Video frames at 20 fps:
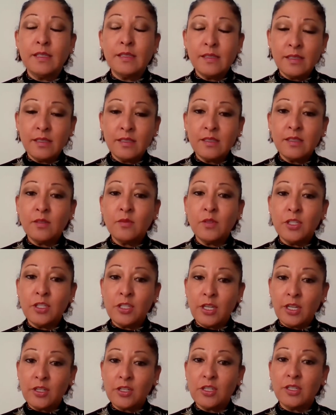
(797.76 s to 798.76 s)
Consistent
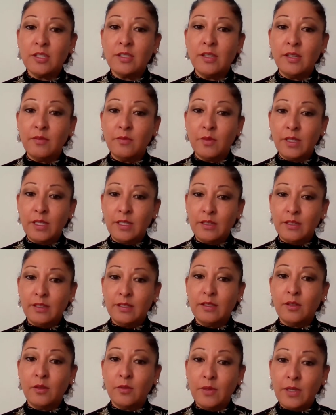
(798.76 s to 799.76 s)
rejection of what
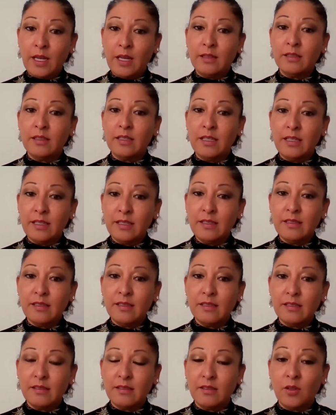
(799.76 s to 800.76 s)
your reality
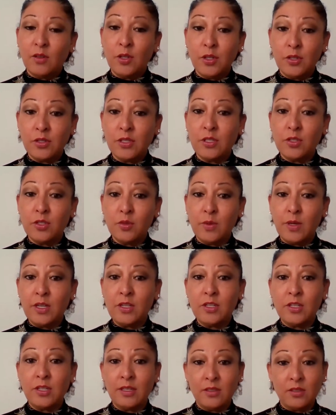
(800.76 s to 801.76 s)
is or your
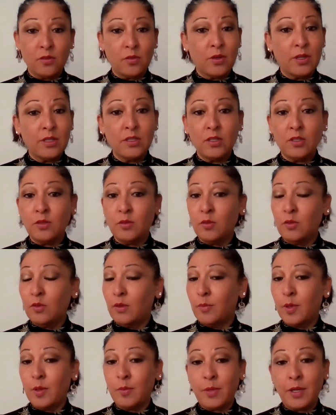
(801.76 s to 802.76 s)
situation is going to
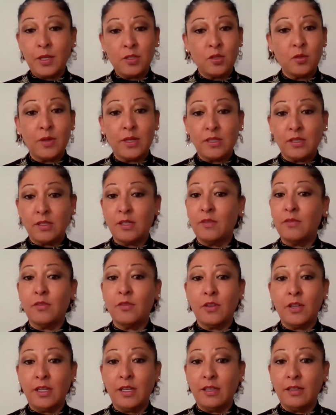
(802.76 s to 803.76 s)
perpetuate
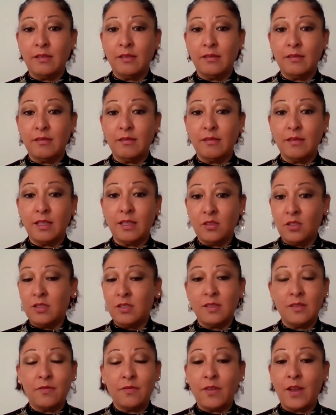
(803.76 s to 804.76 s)
suffering. That's
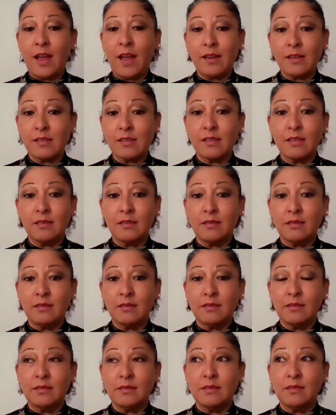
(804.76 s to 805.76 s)
just a fact.
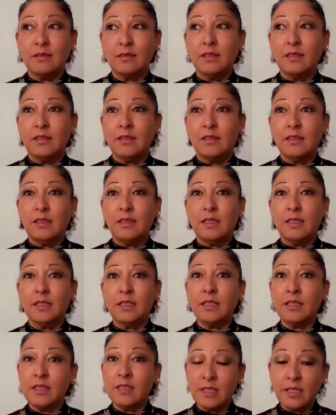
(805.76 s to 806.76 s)

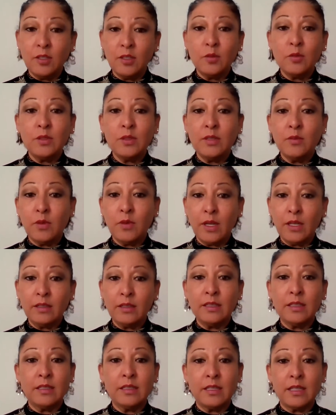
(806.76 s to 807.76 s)
Continually
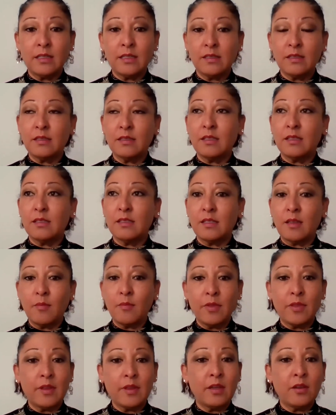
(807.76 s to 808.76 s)
railing against
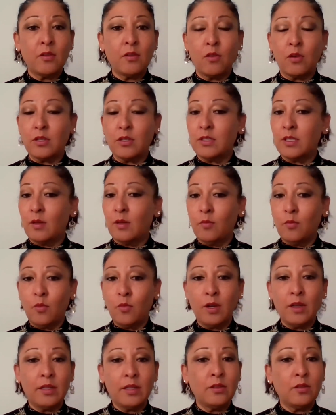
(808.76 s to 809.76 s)
something or
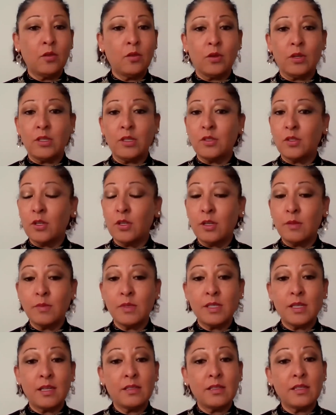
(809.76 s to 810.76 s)
someone or a
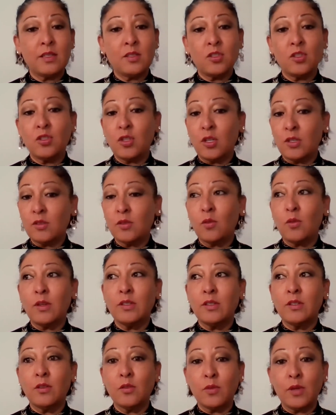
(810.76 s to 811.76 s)
circumstance is just
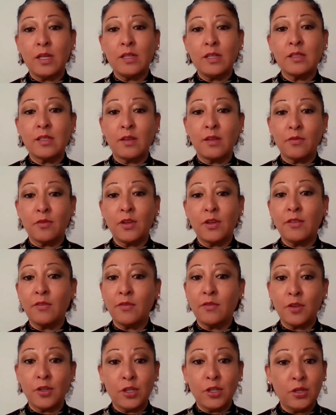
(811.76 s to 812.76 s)
going to create
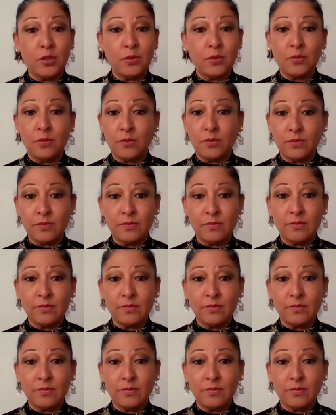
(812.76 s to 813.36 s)
suffering for you.